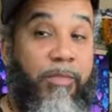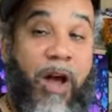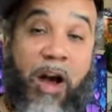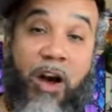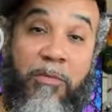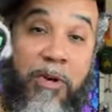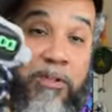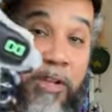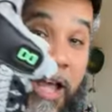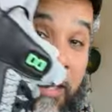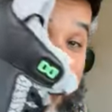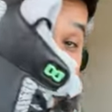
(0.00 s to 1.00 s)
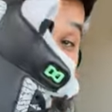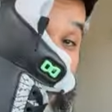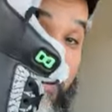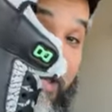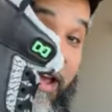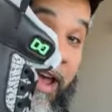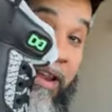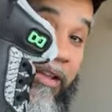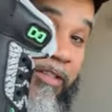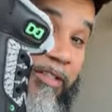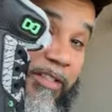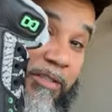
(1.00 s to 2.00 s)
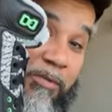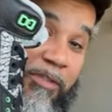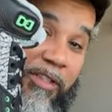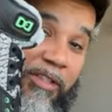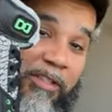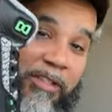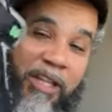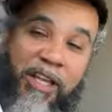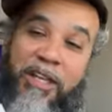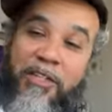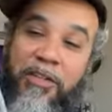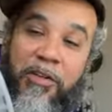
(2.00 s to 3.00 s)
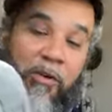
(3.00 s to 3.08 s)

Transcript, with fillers: Almost like a seaman, ain't it? Just with the little hints of